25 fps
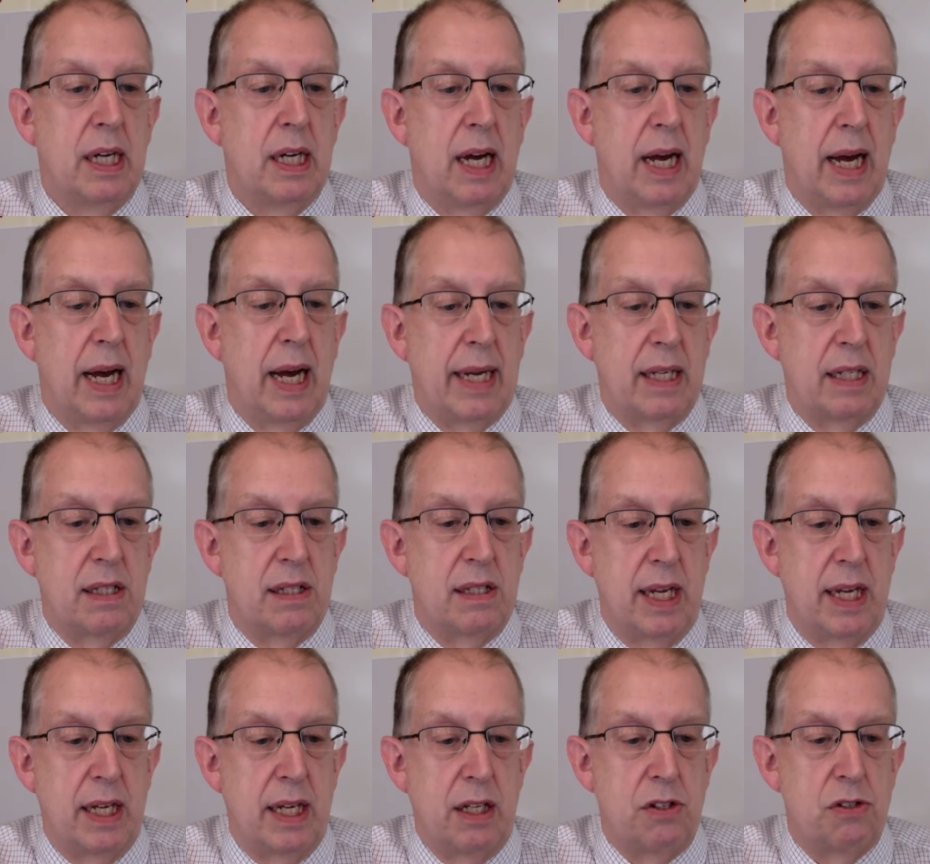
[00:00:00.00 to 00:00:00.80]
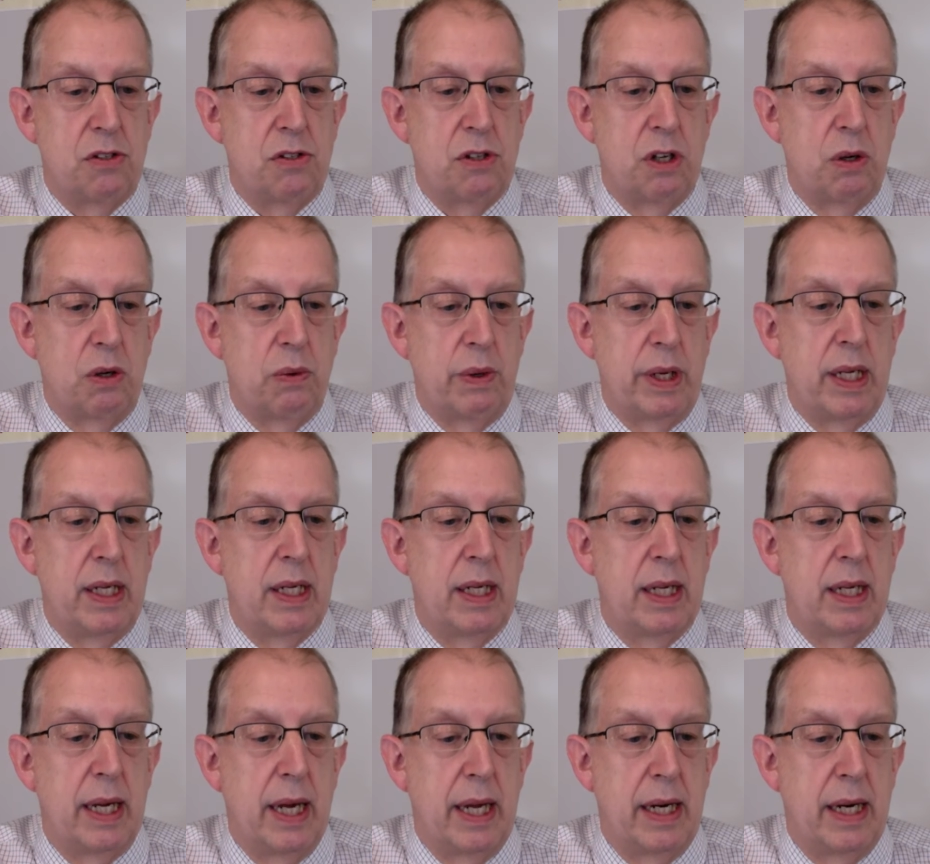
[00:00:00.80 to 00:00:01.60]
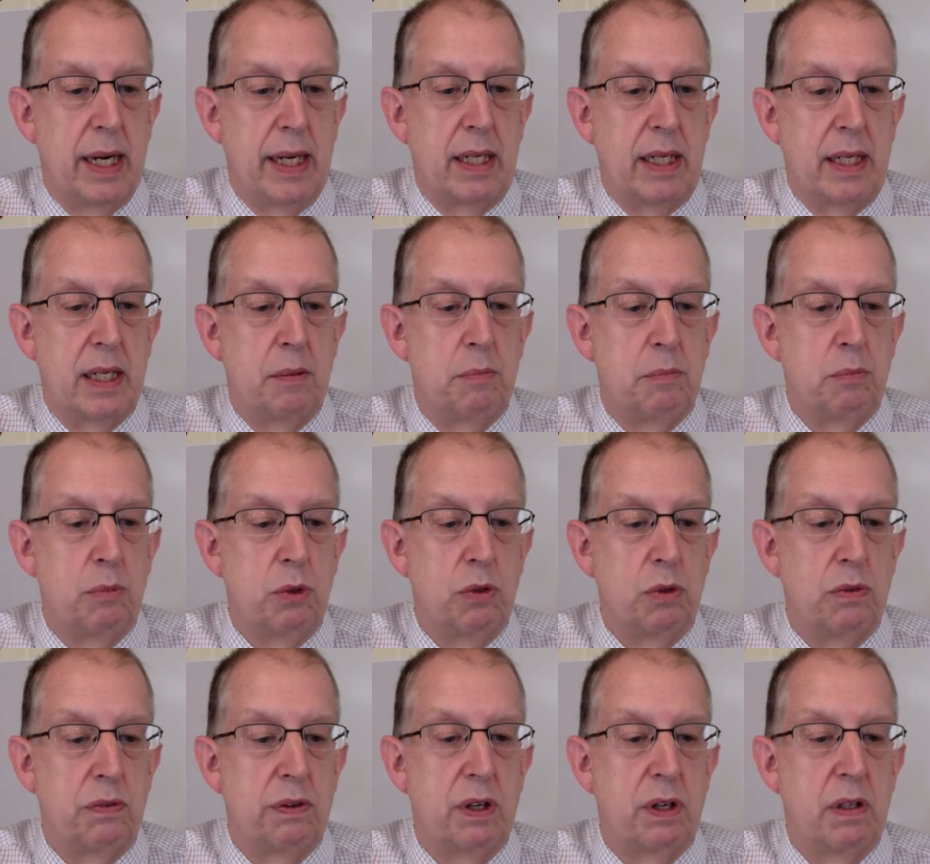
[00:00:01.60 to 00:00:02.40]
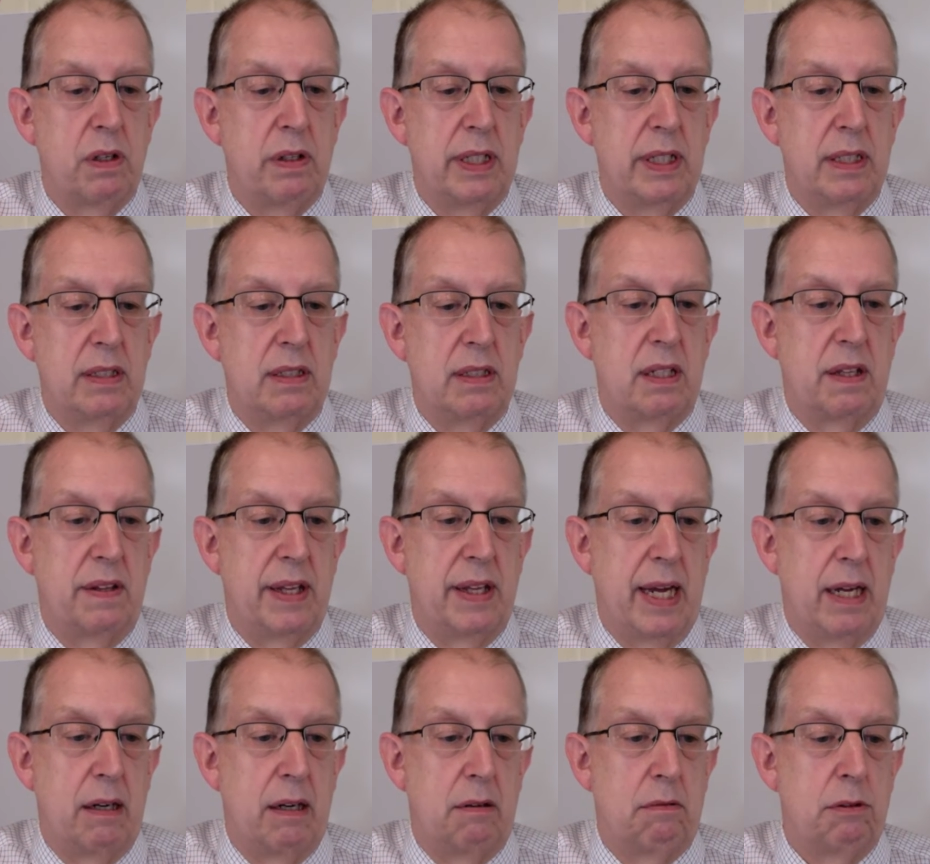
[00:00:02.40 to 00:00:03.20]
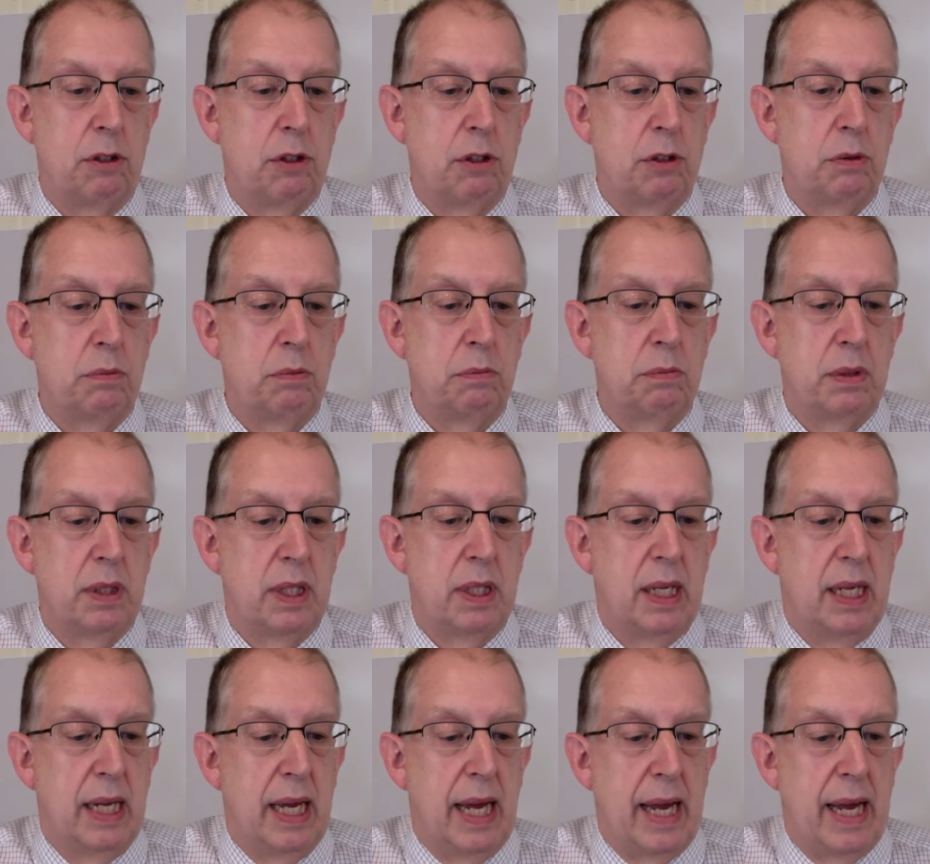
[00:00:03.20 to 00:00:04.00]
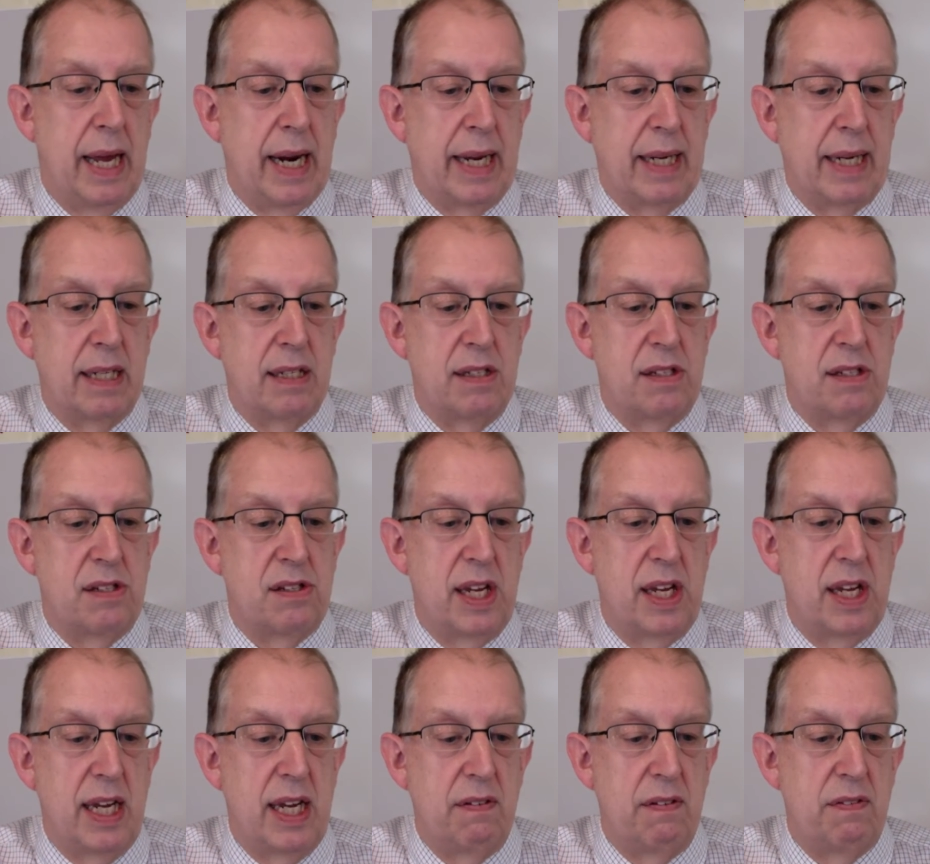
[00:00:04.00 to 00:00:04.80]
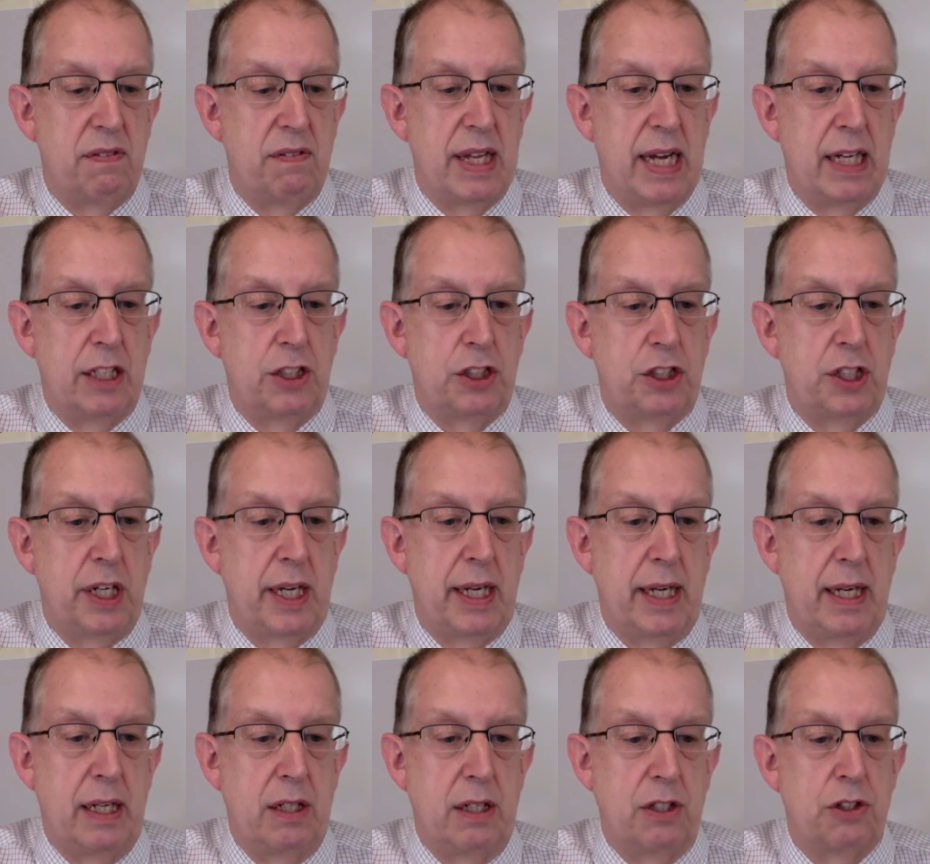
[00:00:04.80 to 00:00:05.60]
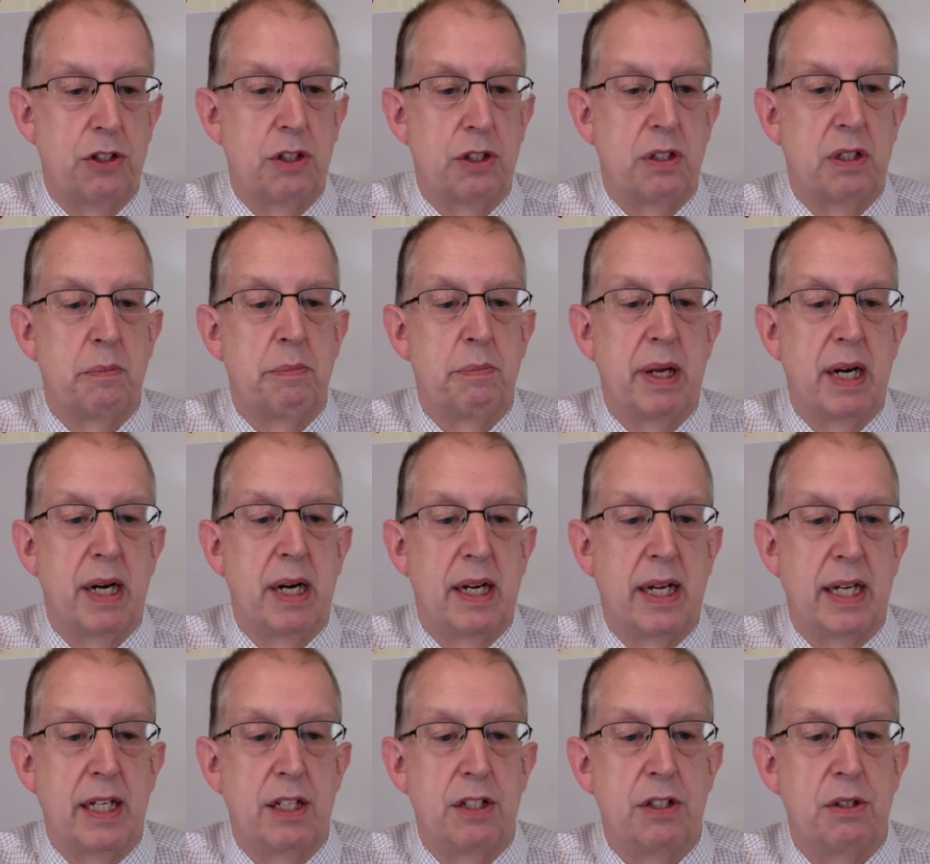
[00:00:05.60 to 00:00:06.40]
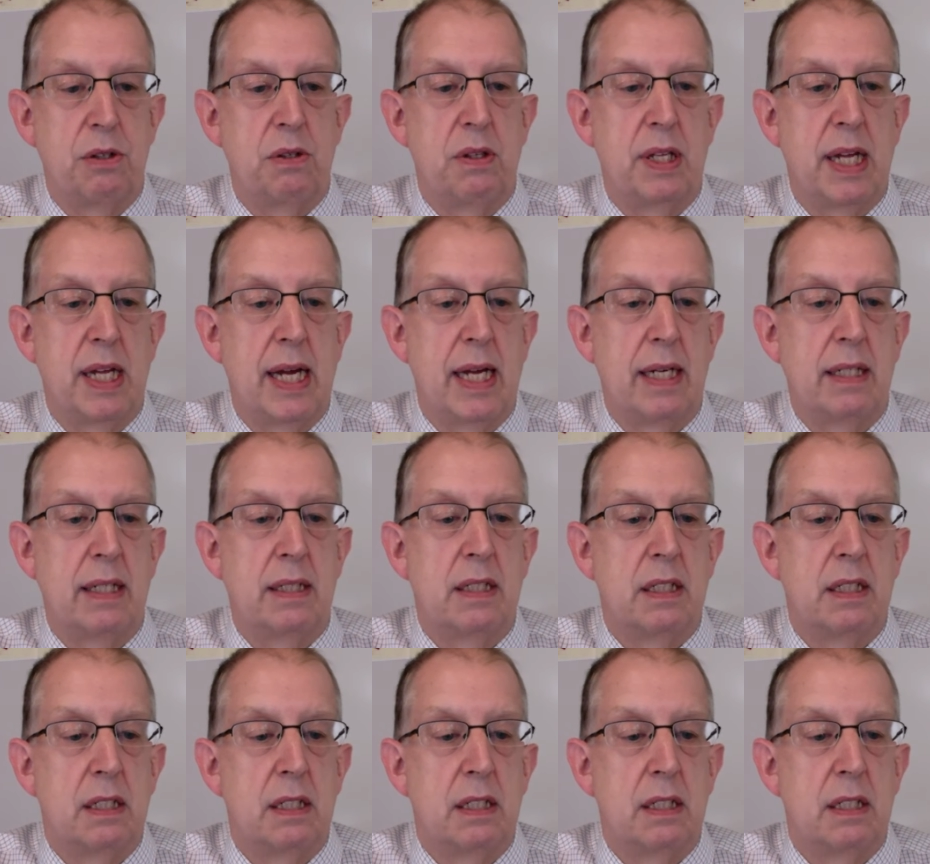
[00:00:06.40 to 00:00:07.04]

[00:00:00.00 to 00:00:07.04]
I can take Zoe and I can move her into that room and I can save that change. The minute I do that,